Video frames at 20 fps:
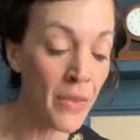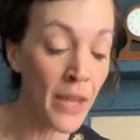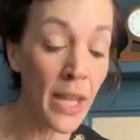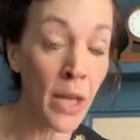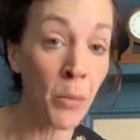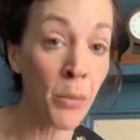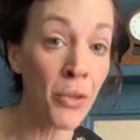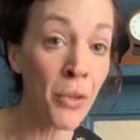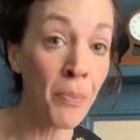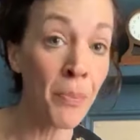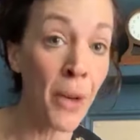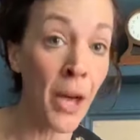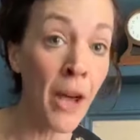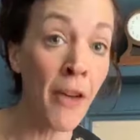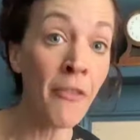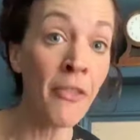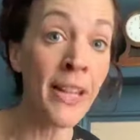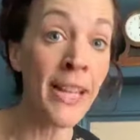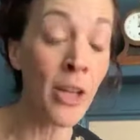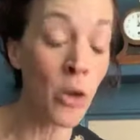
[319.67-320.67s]
It was a
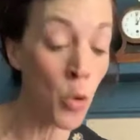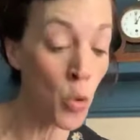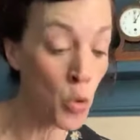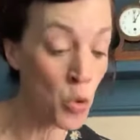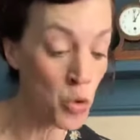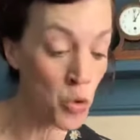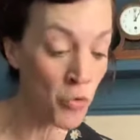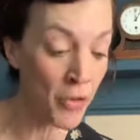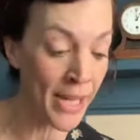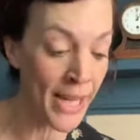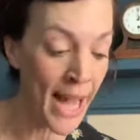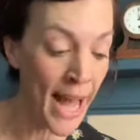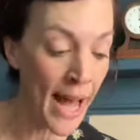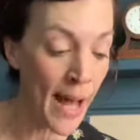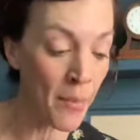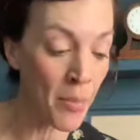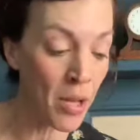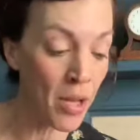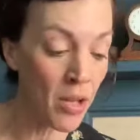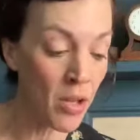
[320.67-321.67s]
perfectly ordinary
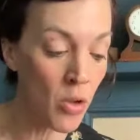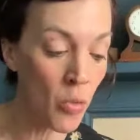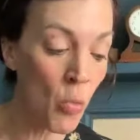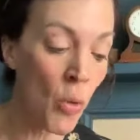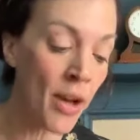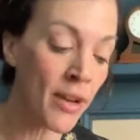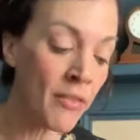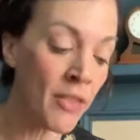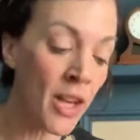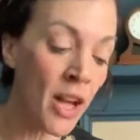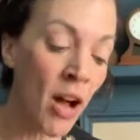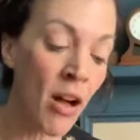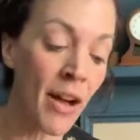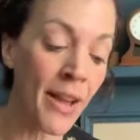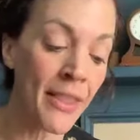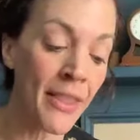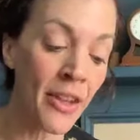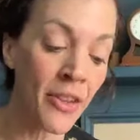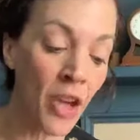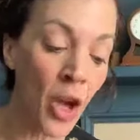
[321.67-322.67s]
cab, one of the
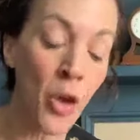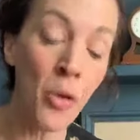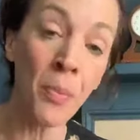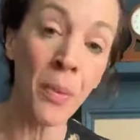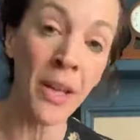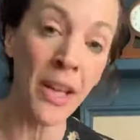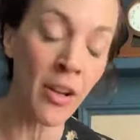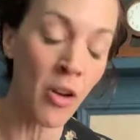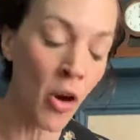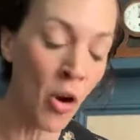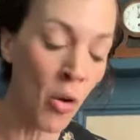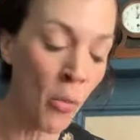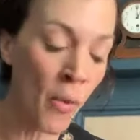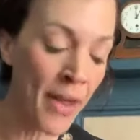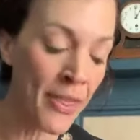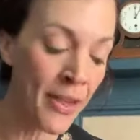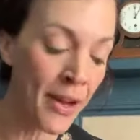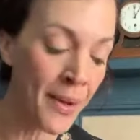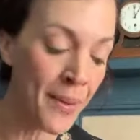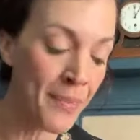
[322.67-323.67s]
kind that open in hot
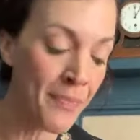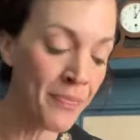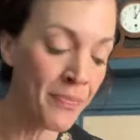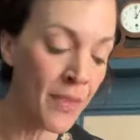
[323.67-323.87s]
weather.